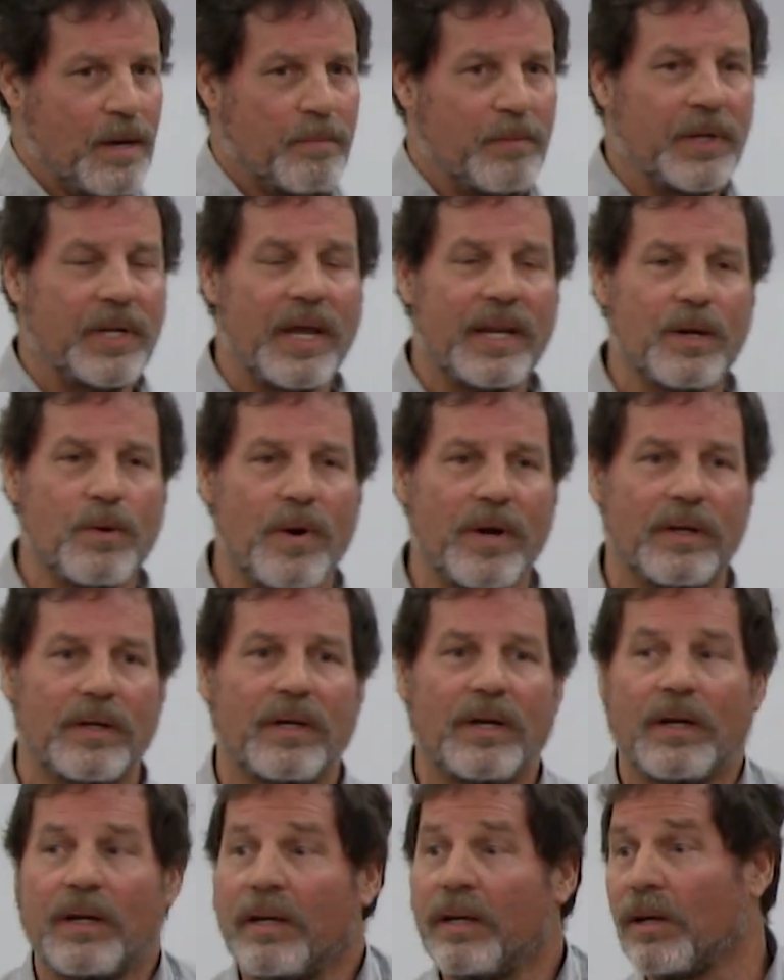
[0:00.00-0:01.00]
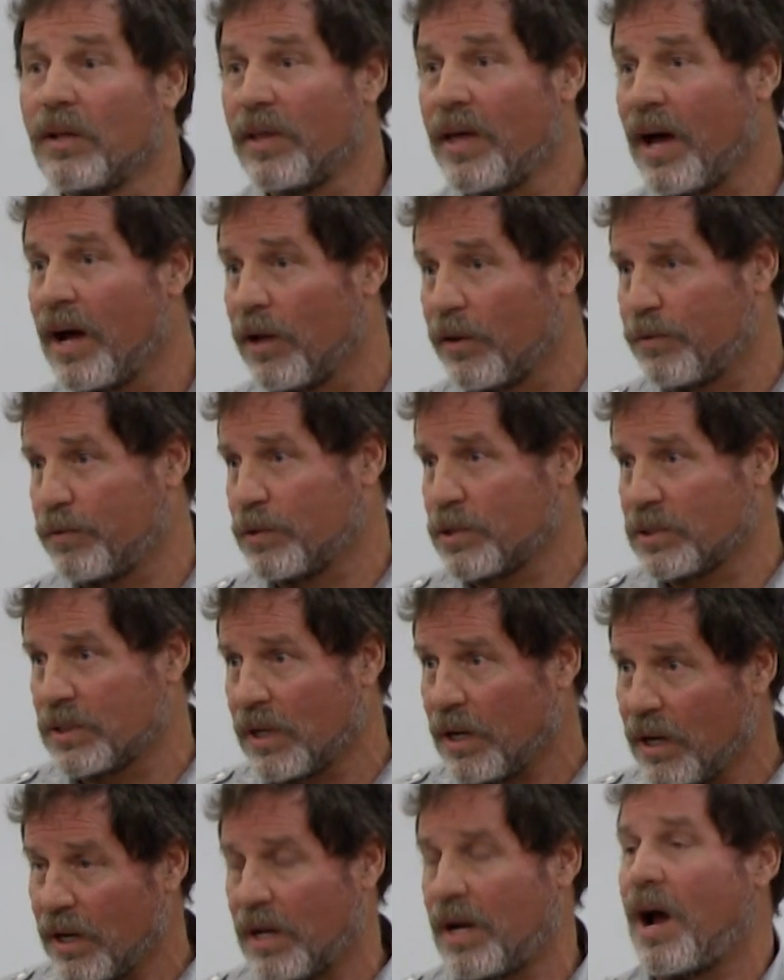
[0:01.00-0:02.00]
But anyway, ill health was
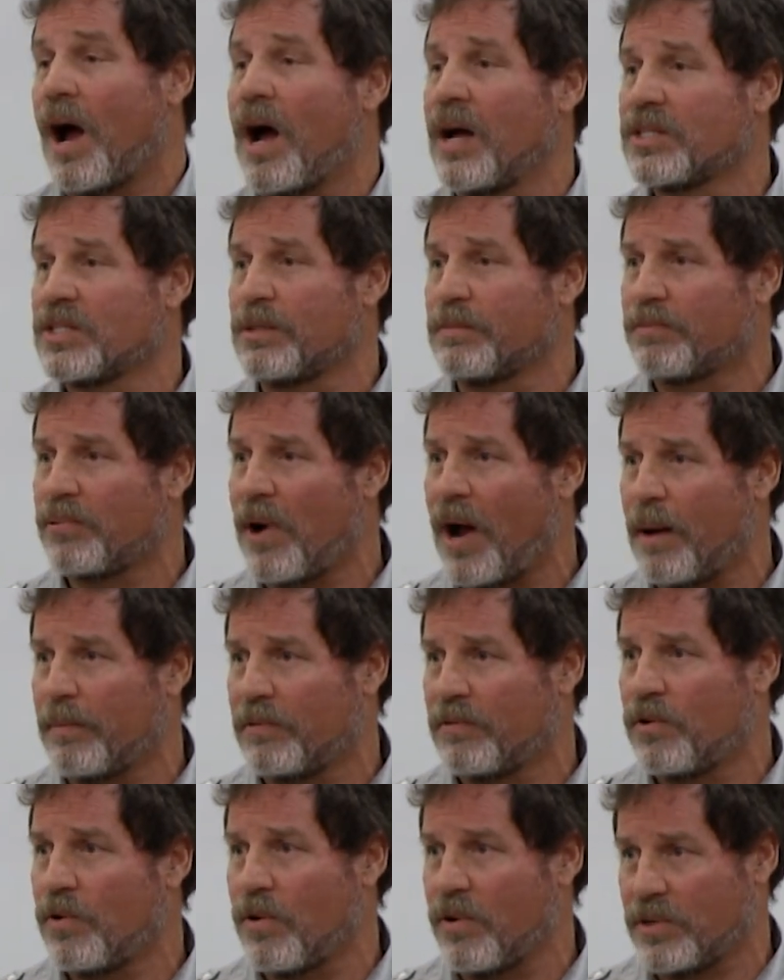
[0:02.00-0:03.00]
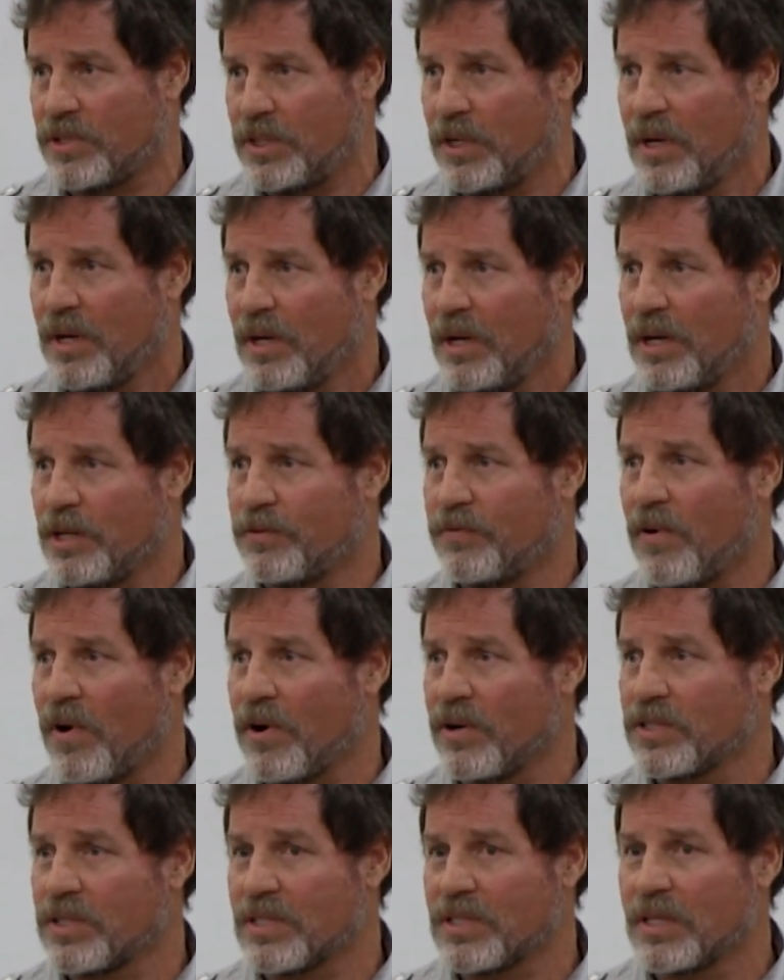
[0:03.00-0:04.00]
a constant problem, of course, as
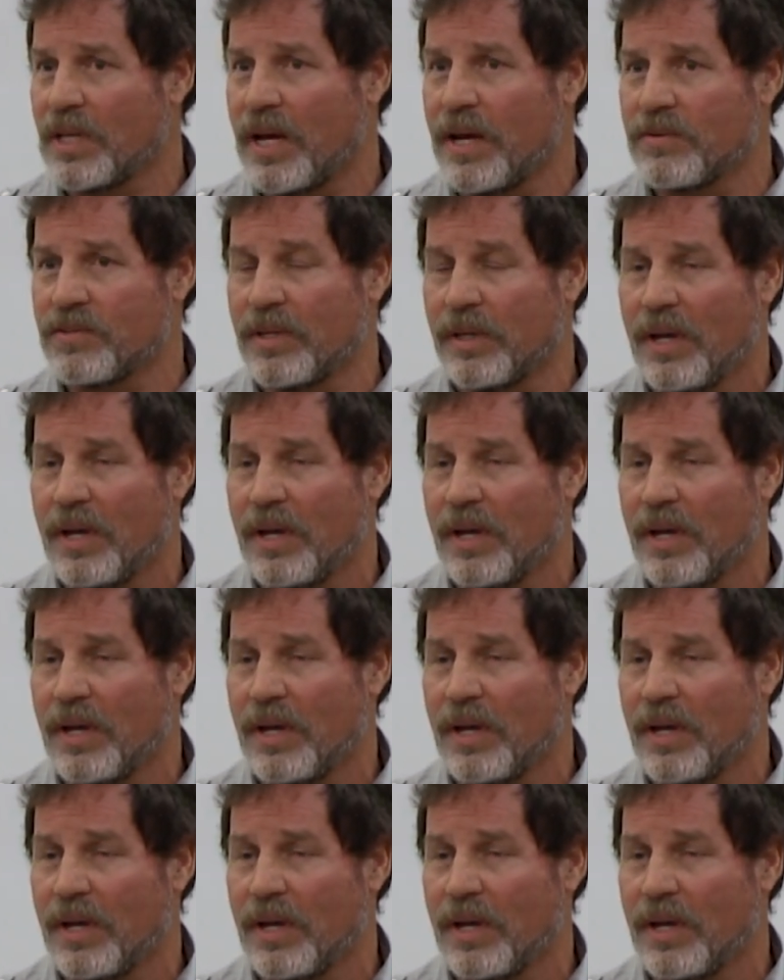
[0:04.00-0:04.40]
far as the slaves.